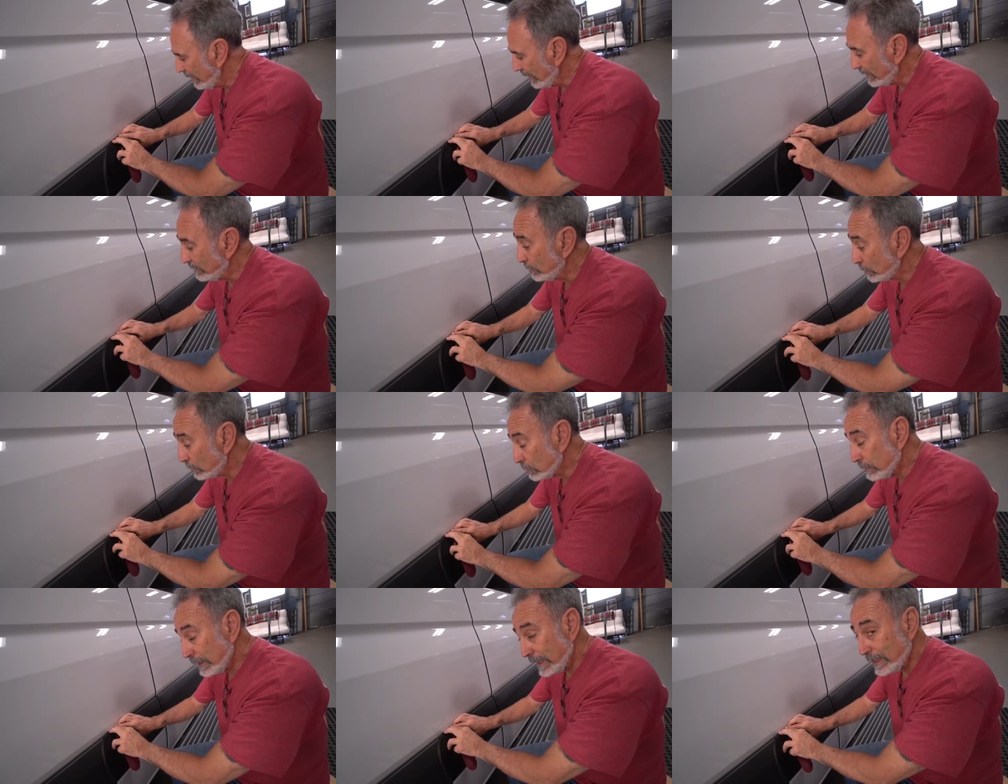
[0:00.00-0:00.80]
And you're
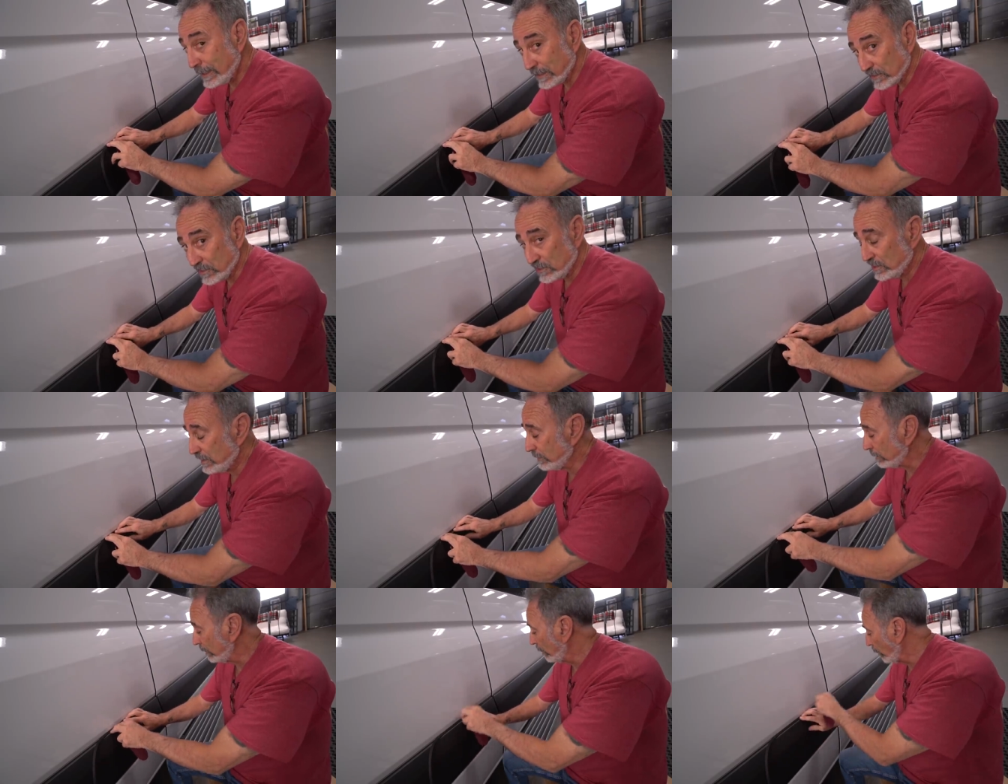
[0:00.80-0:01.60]
creating a
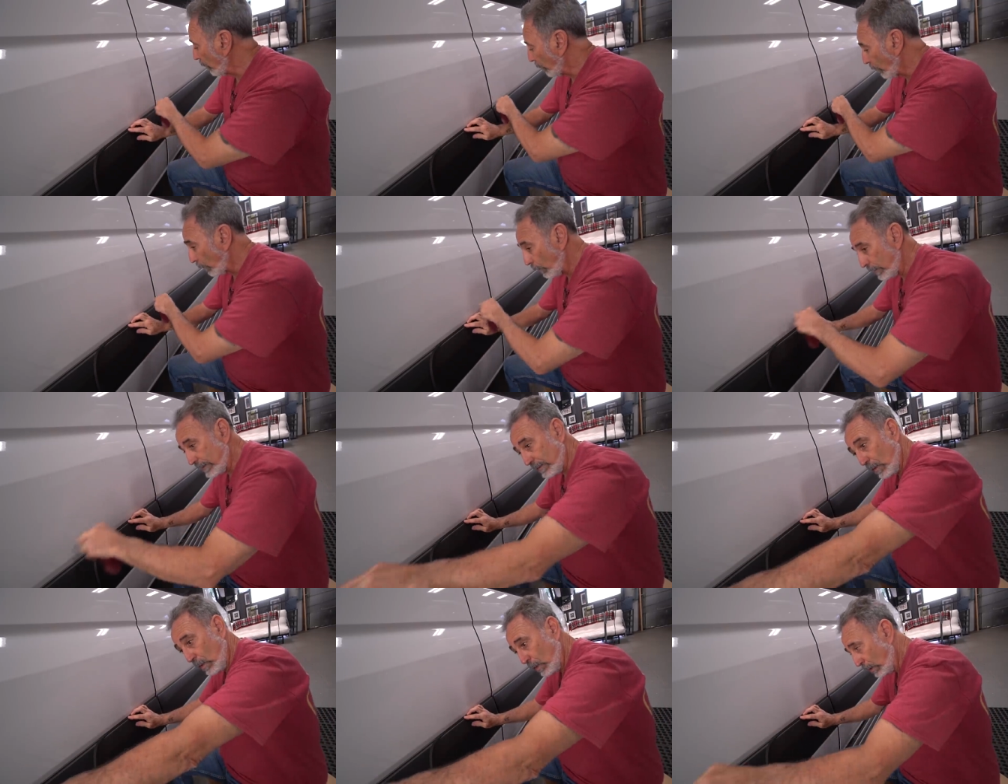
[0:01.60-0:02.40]
seal
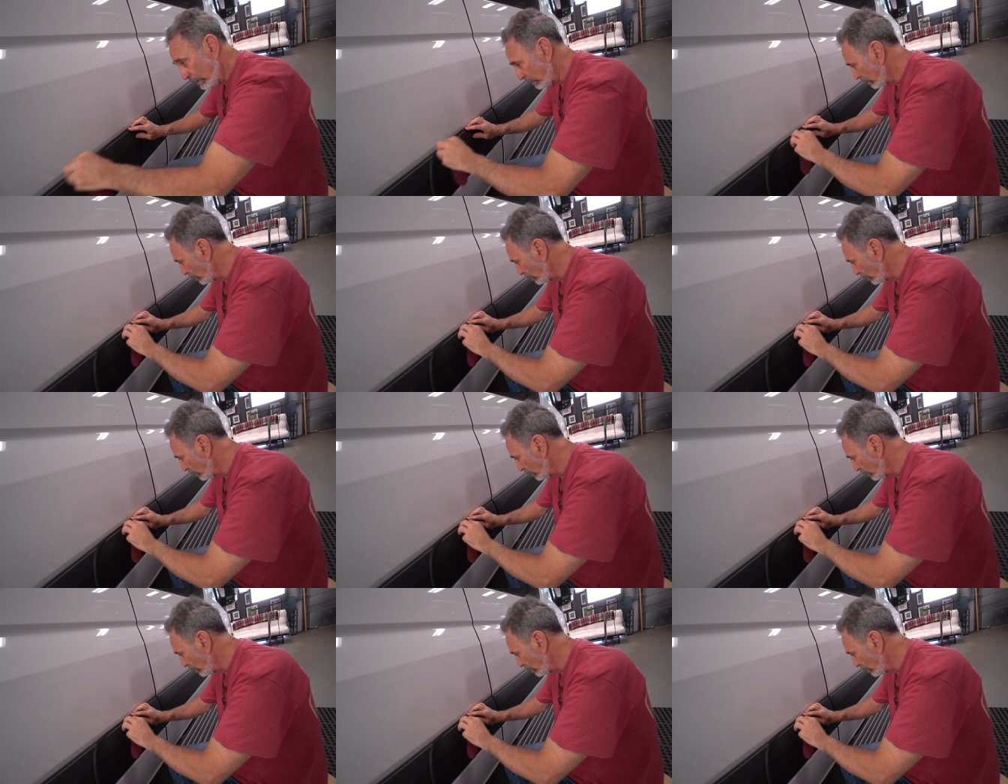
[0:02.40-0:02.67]
all